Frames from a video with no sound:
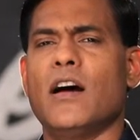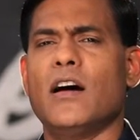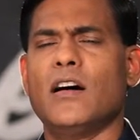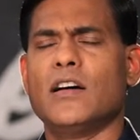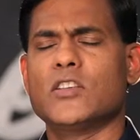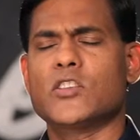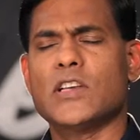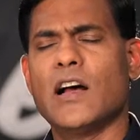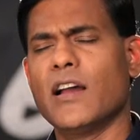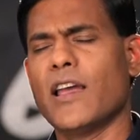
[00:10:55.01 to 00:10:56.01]
uh,
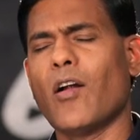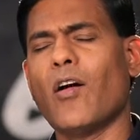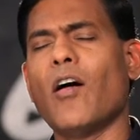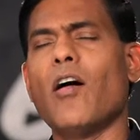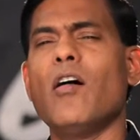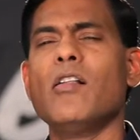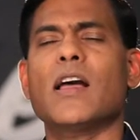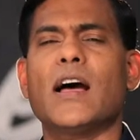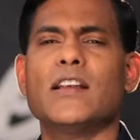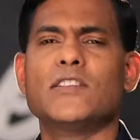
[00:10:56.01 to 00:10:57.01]
sung in all
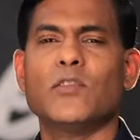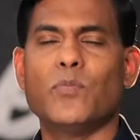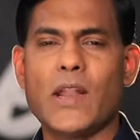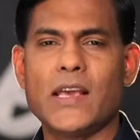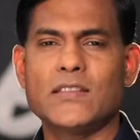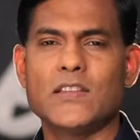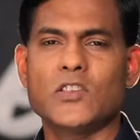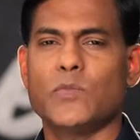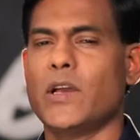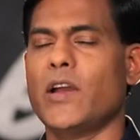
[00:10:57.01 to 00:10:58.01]
kinds of
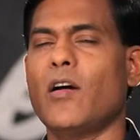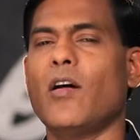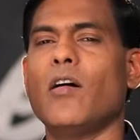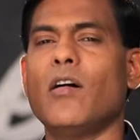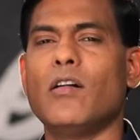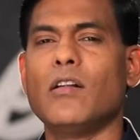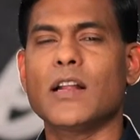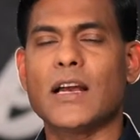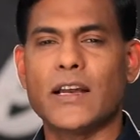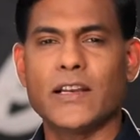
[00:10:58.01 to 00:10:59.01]
places by
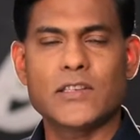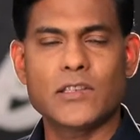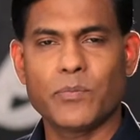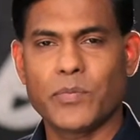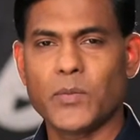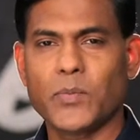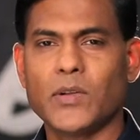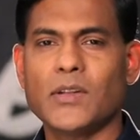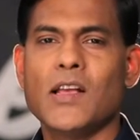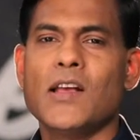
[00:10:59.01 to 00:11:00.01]
all kinds of
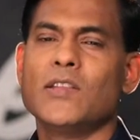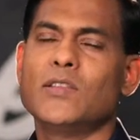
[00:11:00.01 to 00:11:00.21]
people